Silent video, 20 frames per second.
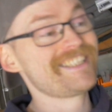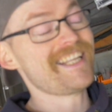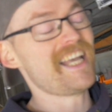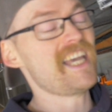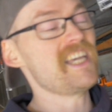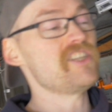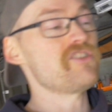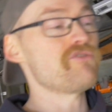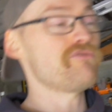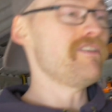
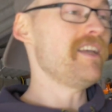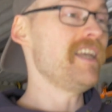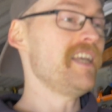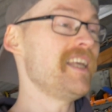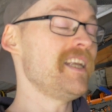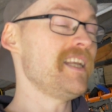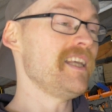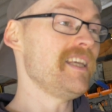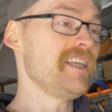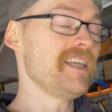stage
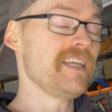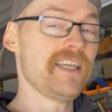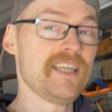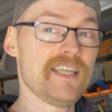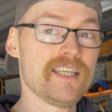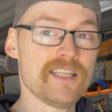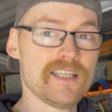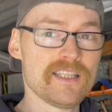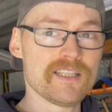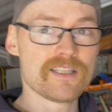
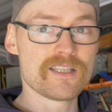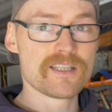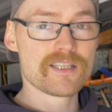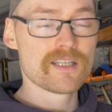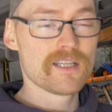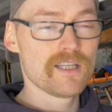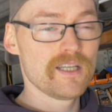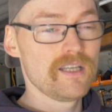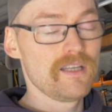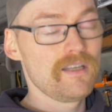really
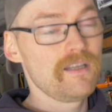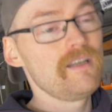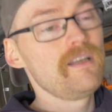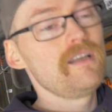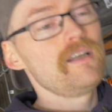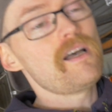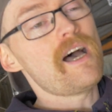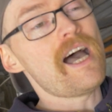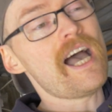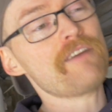is
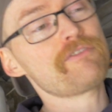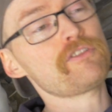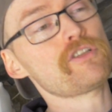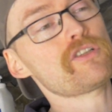I have